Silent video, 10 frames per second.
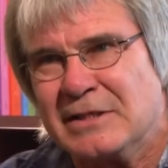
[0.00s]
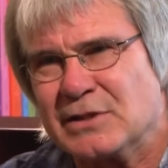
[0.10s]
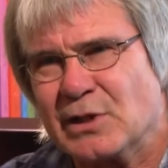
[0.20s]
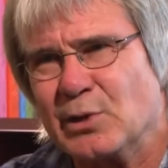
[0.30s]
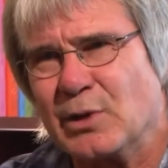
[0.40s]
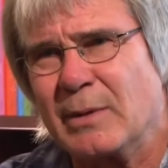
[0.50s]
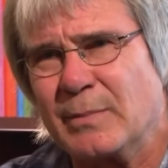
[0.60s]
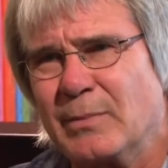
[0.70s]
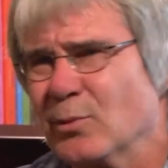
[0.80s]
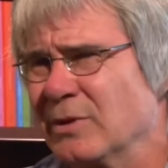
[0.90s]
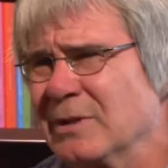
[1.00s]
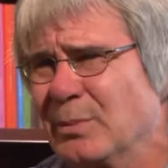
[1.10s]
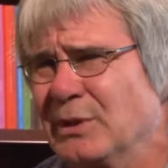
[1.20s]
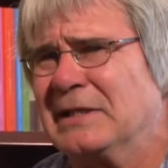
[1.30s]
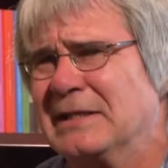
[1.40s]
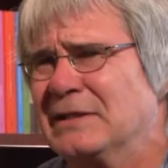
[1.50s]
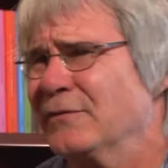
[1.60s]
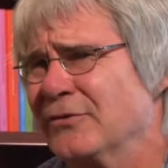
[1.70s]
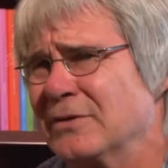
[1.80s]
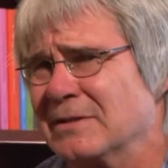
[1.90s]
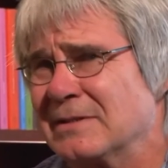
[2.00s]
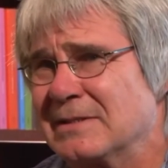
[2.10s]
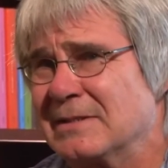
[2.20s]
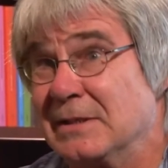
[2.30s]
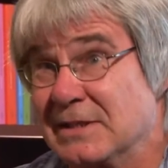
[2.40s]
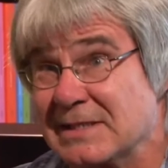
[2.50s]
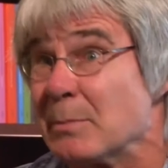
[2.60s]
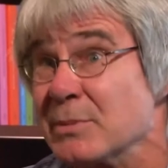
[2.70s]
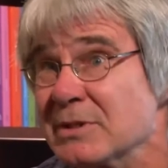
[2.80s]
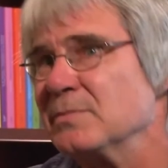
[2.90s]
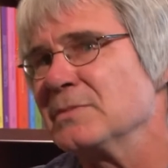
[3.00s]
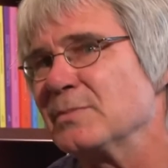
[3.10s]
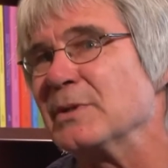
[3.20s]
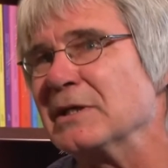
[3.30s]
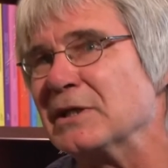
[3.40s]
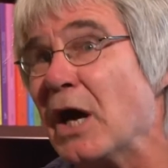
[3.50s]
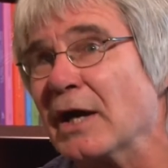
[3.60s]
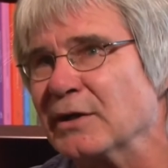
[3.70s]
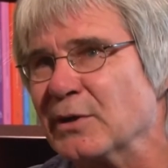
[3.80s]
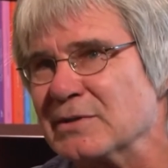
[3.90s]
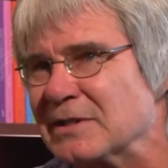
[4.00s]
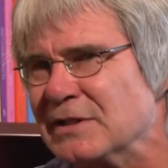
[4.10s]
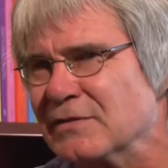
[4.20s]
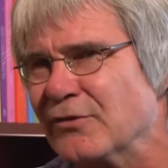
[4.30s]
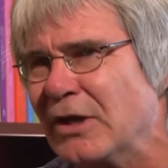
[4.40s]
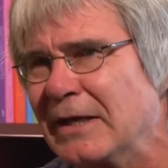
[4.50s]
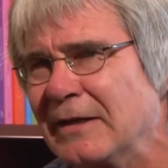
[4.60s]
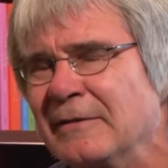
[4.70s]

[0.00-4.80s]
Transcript: So you get people with completely different symptoms being diagnosed schizophrenic.